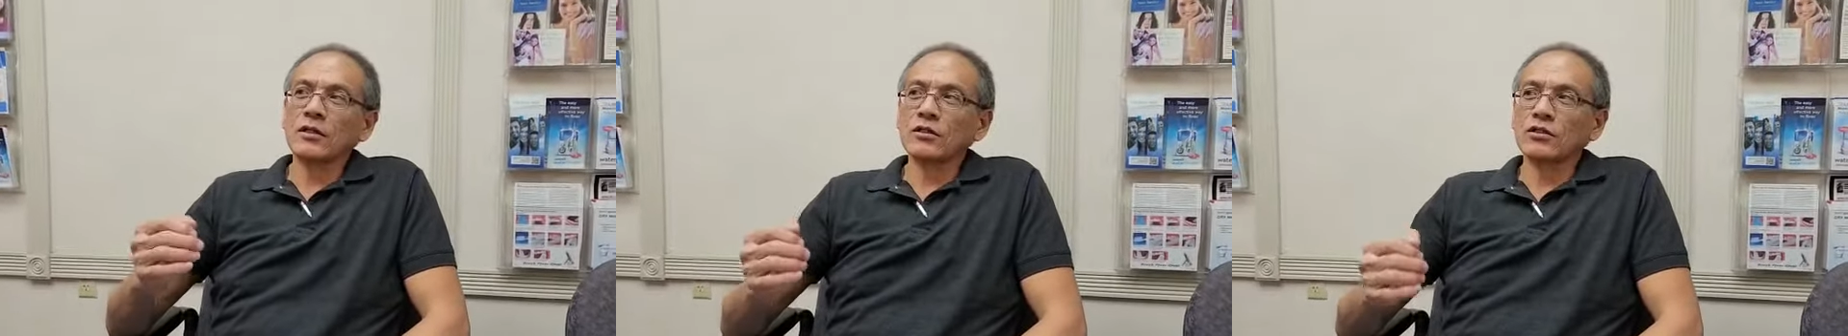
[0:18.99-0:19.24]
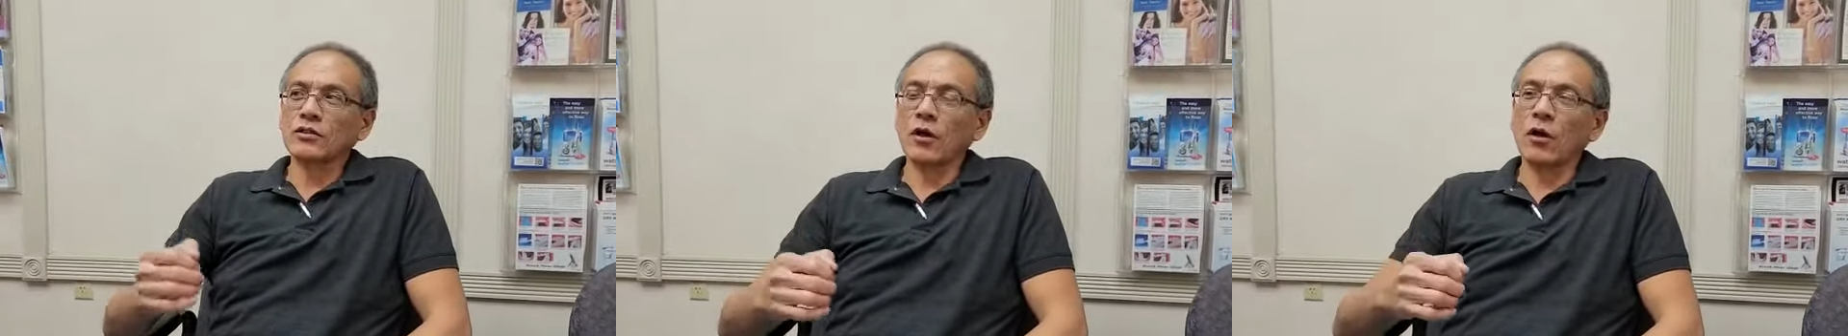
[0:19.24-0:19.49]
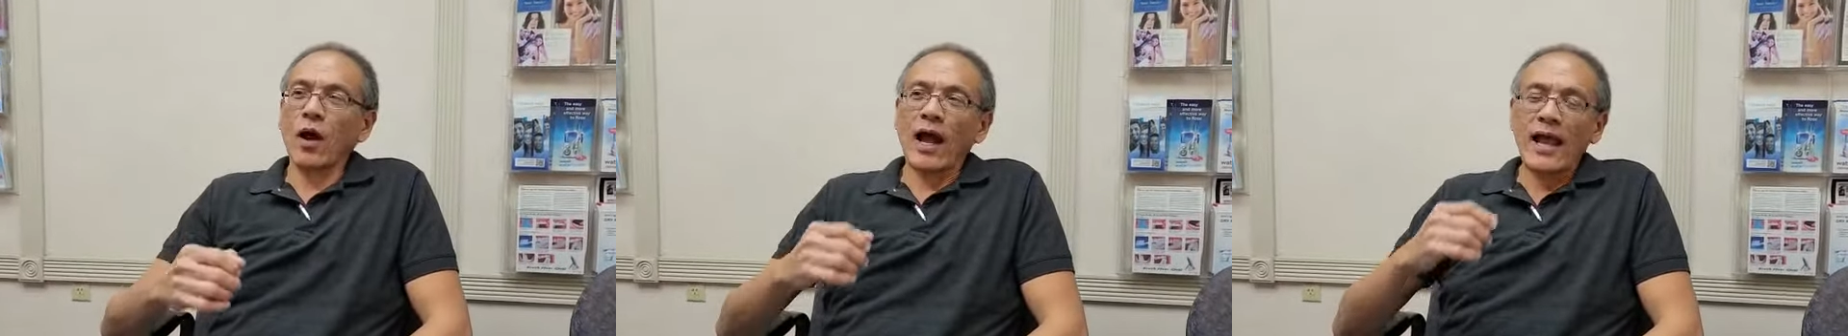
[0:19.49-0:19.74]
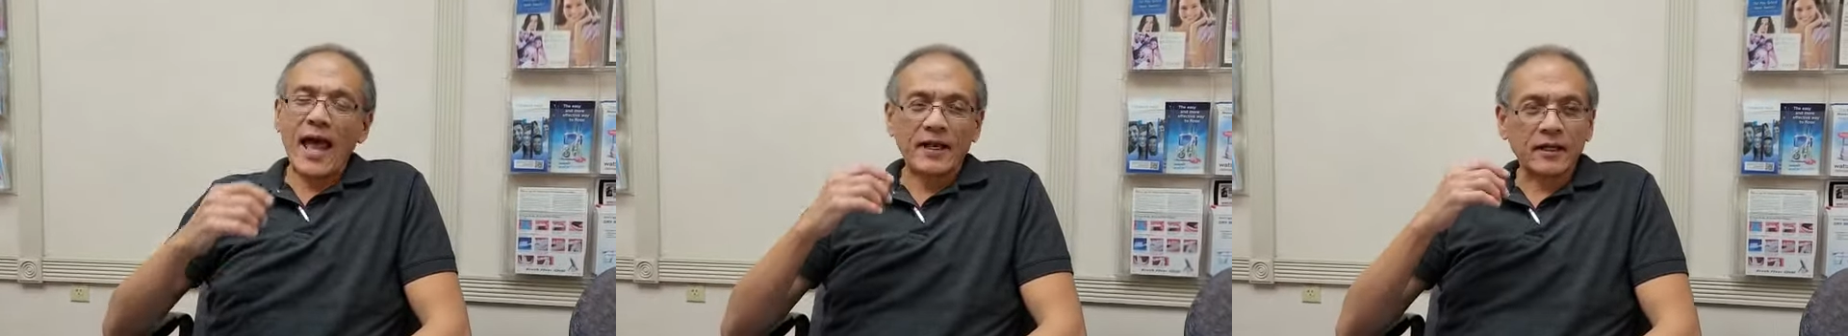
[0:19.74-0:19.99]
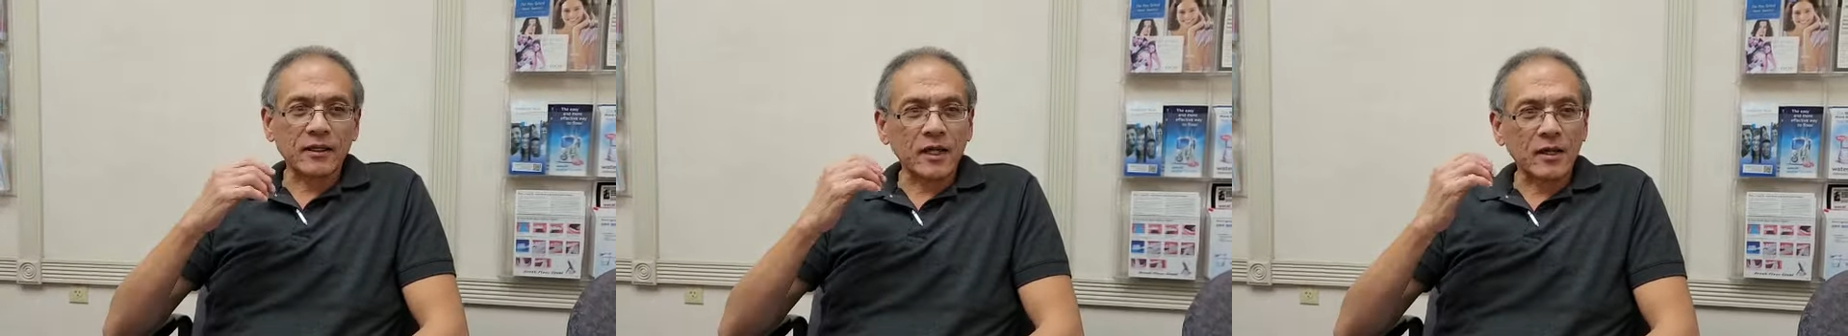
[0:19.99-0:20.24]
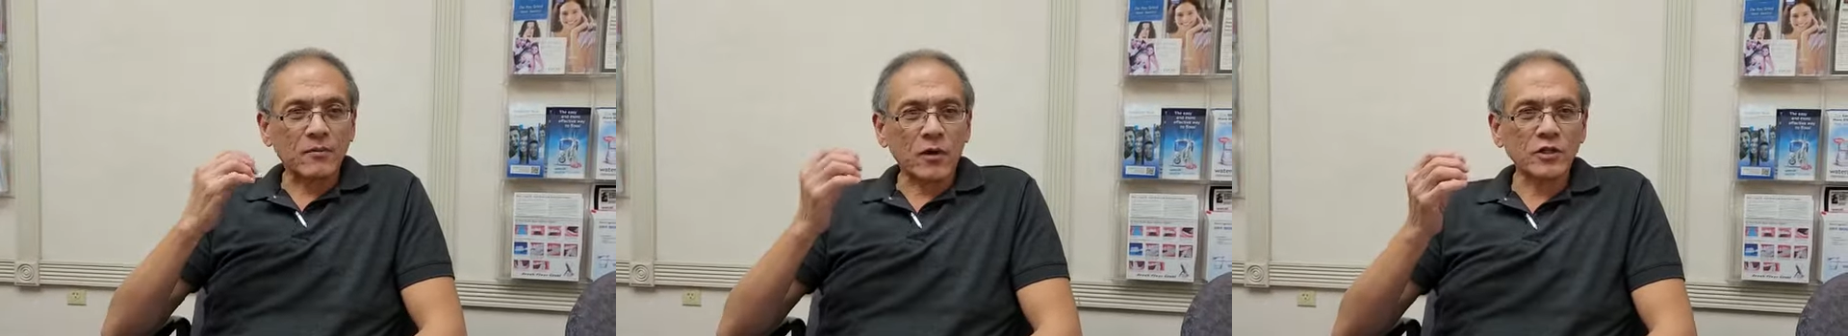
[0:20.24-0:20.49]
So I had an
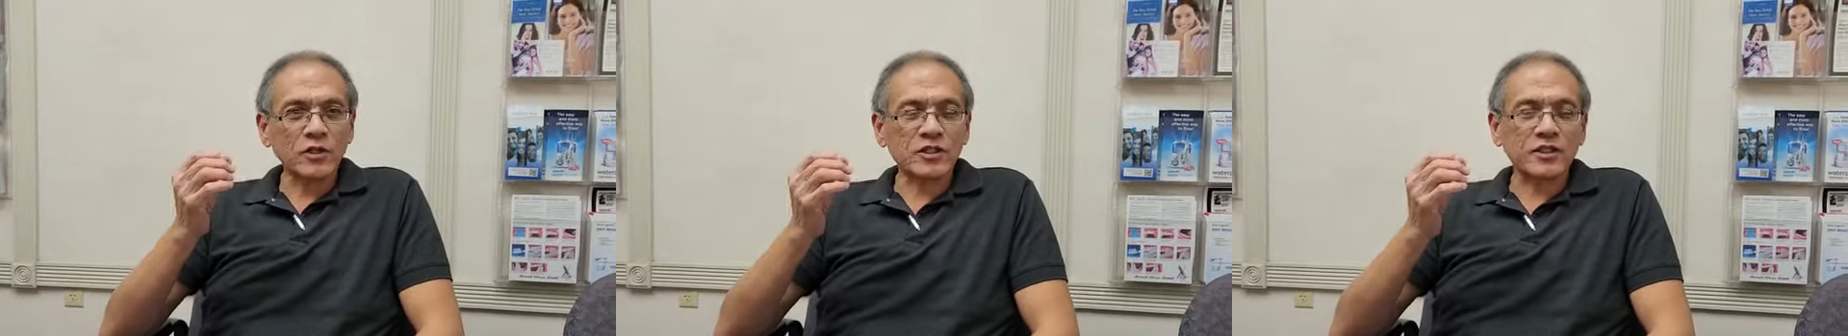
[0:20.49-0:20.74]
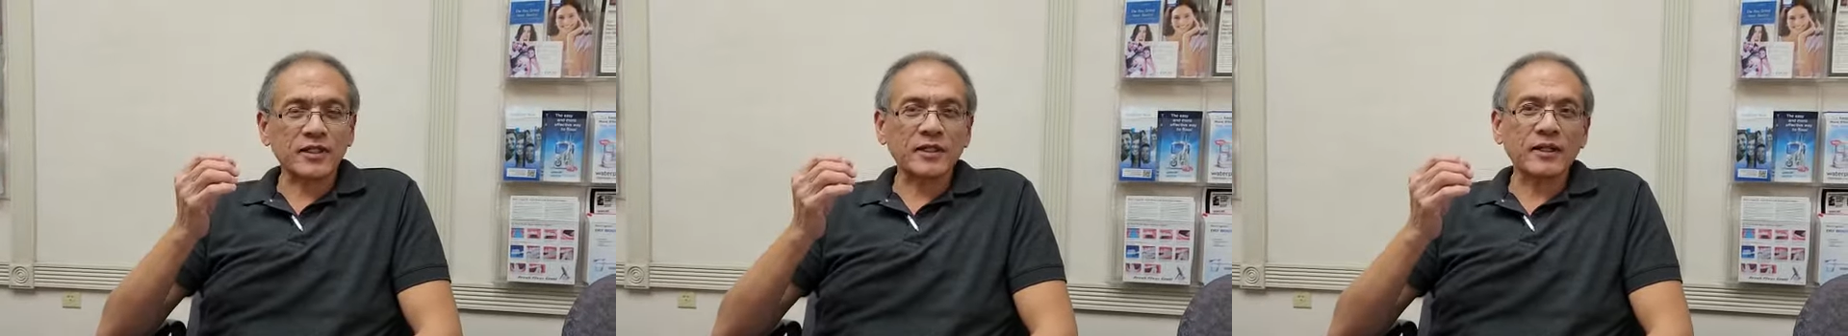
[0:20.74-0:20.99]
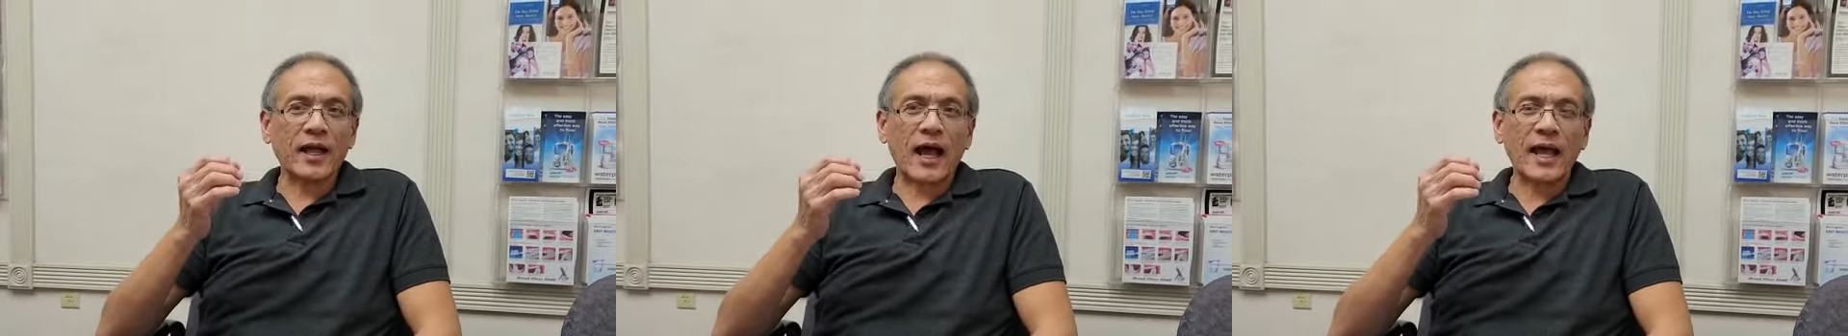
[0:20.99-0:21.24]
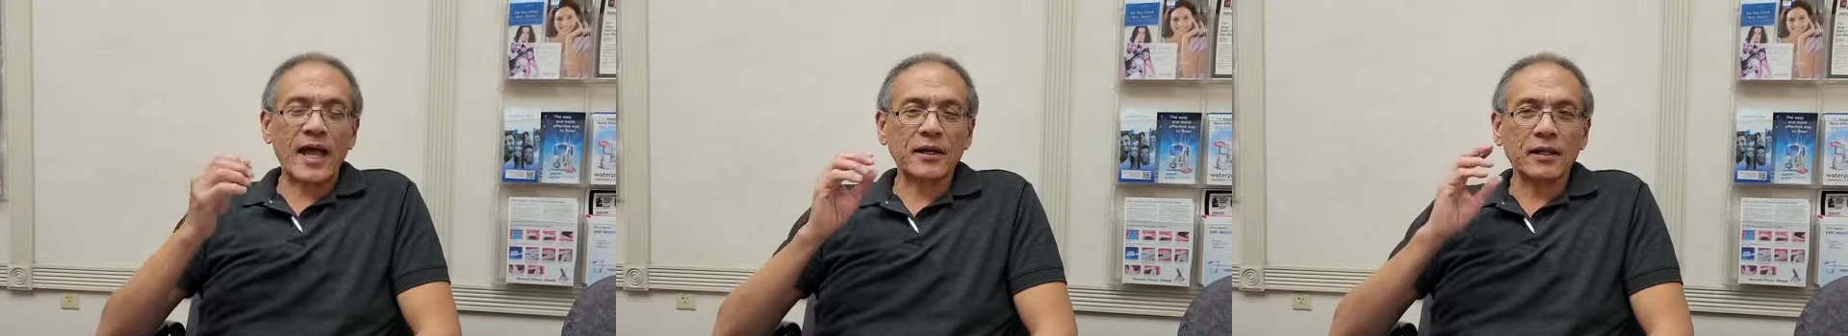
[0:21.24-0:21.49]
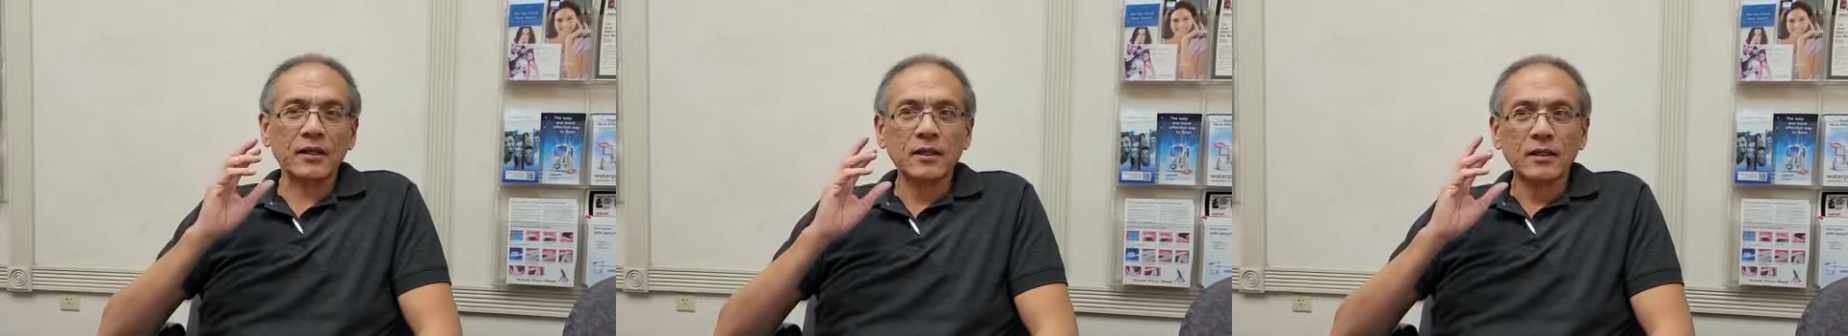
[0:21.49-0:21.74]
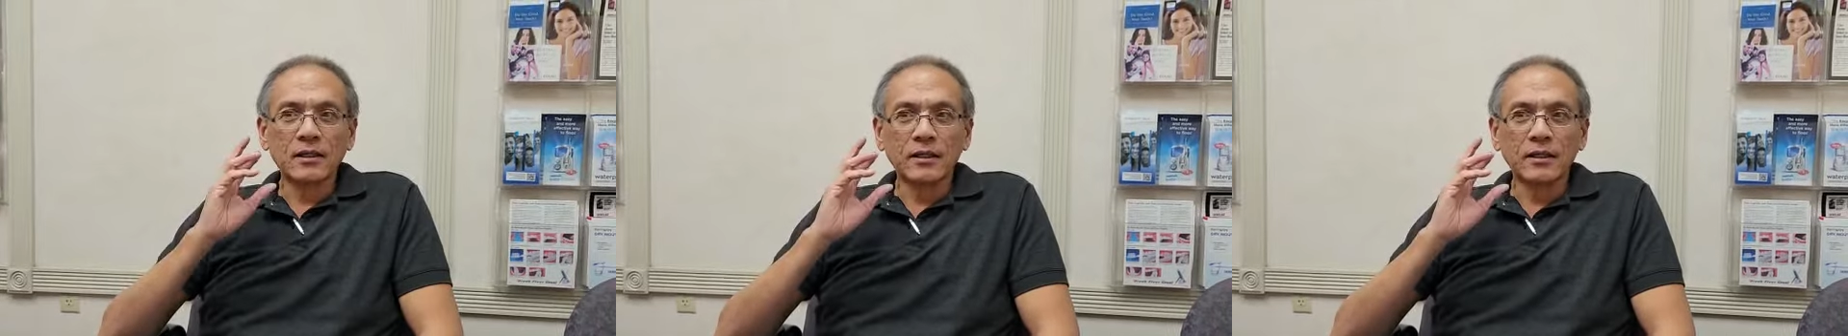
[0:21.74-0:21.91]
emergency. I had a,